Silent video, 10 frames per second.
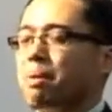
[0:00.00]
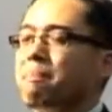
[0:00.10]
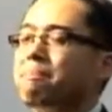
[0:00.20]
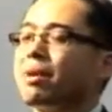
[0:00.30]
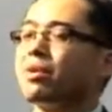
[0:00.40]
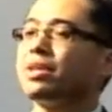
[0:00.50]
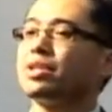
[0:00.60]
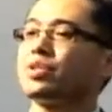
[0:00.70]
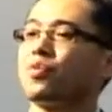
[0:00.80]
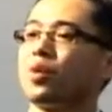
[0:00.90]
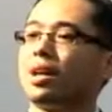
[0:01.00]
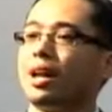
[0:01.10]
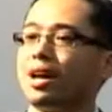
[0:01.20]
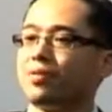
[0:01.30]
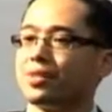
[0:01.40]
But marriage is for a
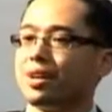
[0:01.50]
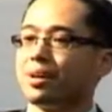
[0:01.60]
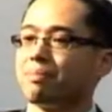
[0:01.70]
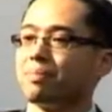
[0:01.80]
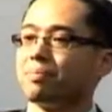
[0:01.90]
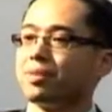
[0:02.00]
lifetime,